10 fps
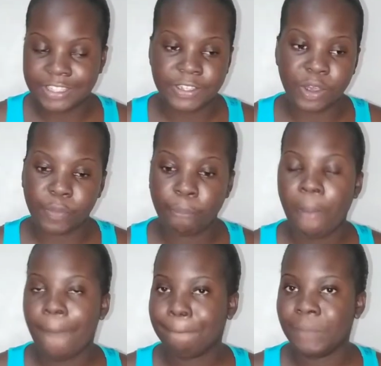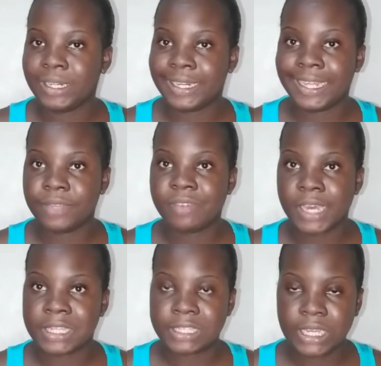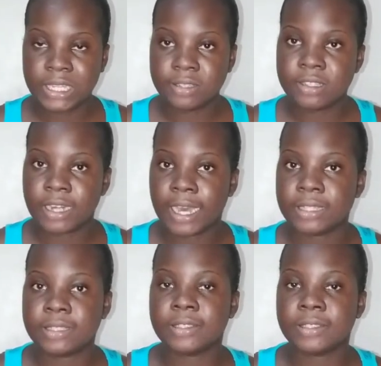So, really need to get into that.